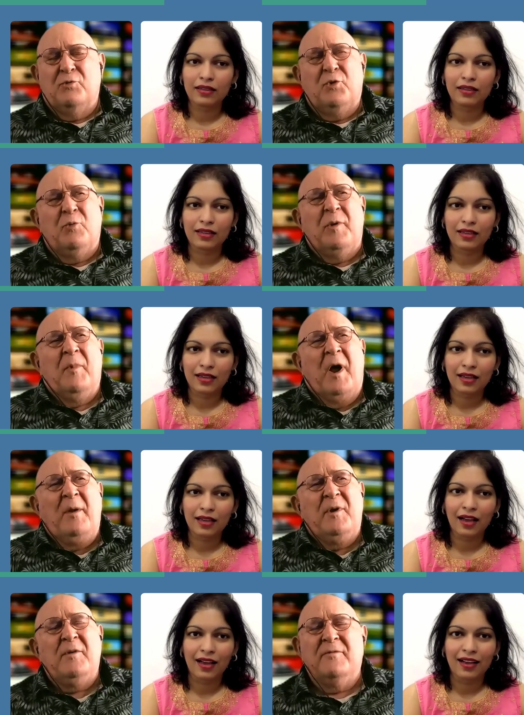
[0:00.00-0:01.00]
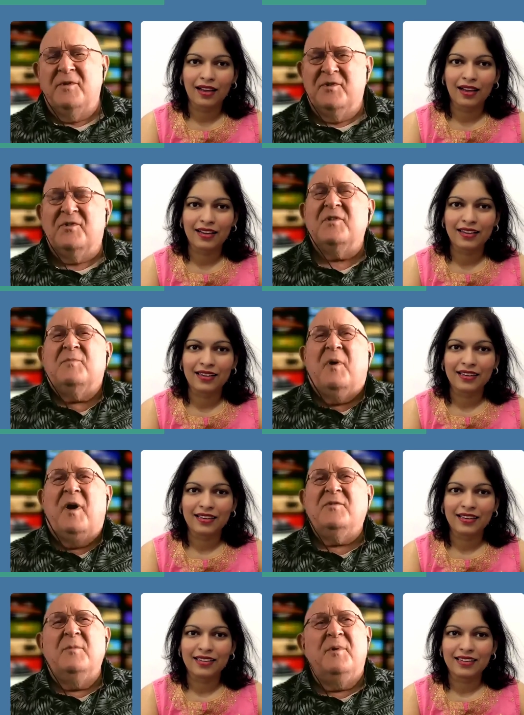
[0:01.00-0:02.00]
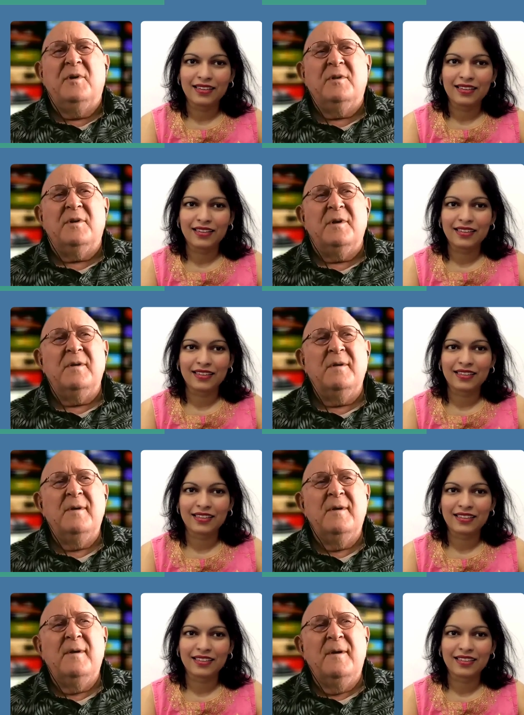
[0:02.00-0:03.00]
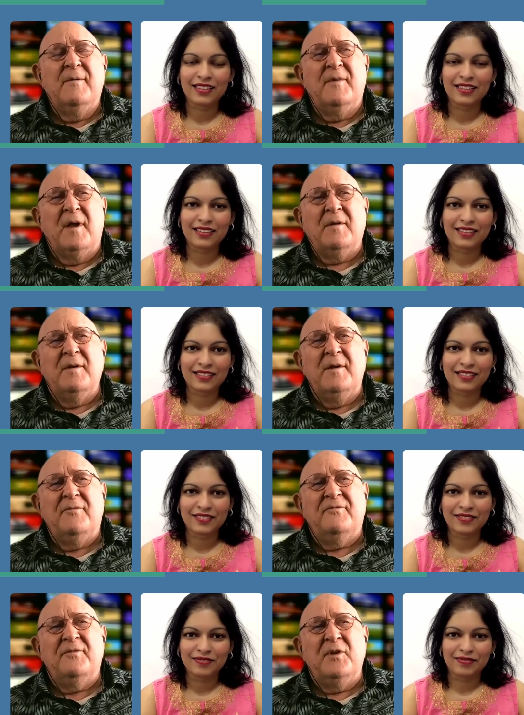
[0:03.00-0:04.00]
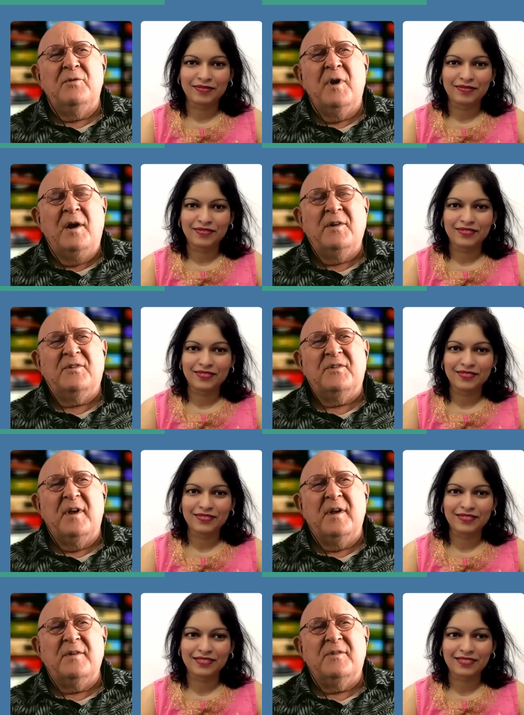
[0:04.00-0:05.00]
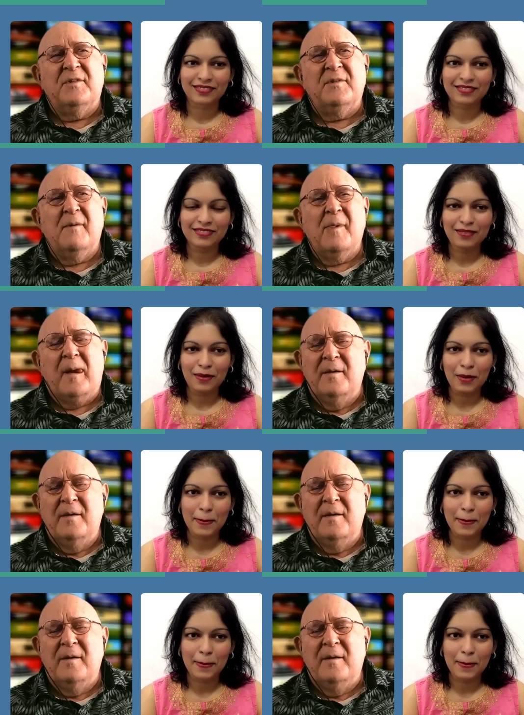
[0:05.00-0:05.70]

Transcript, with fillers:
Speaker 1: you, you remind me of this this possibility that if the United States